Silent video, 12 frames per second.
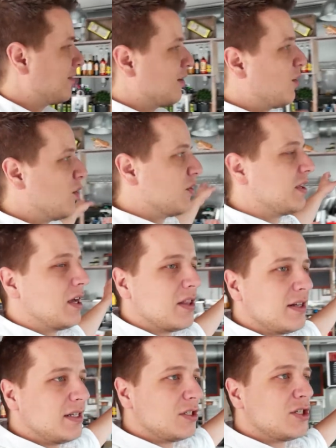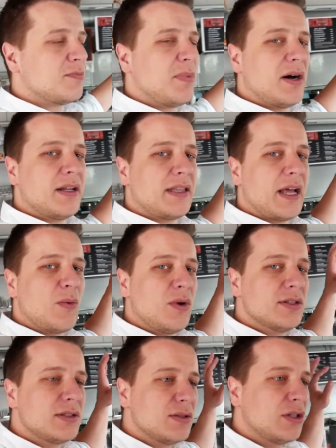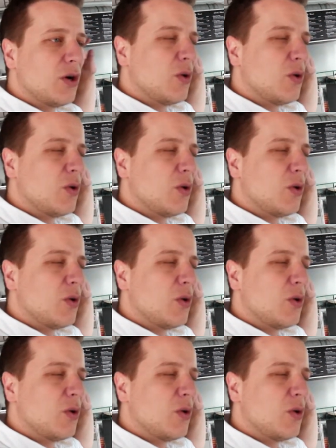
got all the other dishes, but they want to go